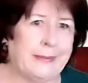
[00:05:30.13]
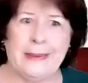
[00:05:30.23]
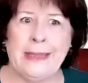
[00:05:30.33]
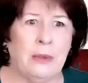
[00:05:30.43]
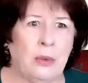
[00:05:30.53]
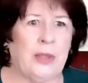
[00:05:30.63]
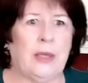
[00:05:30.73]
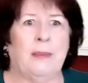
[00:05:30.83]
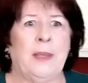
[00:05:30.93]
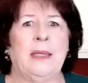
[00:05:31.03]
deal with it.
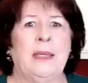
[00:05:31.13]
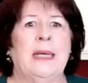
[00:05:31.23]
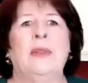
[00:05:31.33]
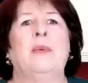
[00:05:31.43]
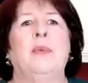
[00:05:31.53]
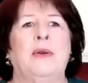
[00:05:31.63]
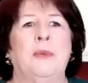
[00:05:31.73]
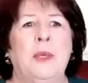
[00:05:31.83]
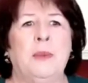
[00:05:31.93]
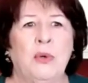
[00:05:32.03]
I mean, they were the only
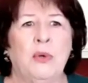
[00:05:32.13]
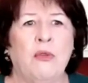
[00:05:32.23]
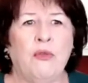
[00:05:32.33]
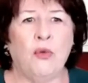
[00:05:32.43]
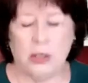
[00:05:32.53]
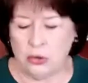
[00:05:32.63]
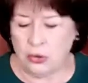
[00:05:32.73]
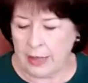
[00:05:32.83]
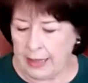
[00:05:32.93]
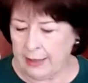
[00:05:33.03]
people who could afford to
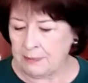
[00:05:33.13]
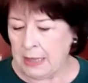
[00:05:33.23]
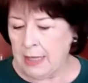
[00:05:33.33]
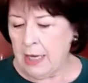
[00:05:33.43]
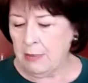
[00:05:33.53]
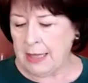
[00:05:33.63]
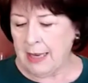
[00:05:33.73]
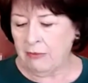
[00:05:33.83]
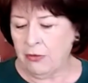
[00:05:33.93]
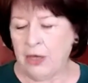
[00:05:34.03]
drink it. It
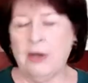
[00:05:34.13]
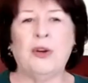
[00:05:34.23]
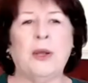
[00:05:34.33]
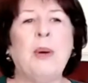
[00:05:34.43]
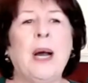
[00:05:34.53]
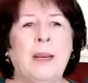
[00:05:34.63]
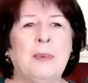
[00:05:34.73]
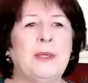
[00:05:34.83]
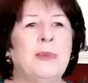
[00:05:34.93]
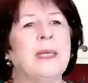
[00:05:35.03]
became very, very
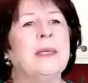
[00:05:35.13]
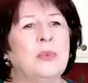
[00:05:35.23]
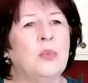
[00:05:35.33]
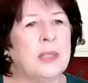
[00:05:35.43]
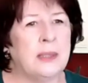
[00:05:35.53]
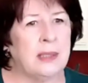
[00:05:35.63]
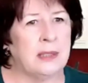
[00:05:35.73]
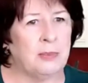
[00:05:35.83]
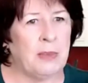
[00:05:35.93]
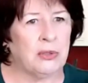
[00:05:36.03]
popular because it was this
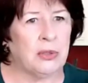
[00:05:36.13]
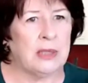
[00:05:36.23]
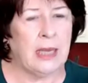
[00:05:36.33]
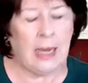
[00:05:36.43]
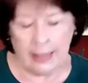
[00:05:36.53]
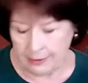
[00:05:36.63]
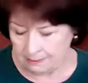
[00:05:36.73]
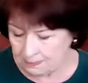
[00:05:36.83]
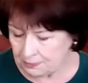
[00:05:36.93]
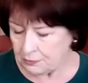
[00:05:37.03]
specialty item.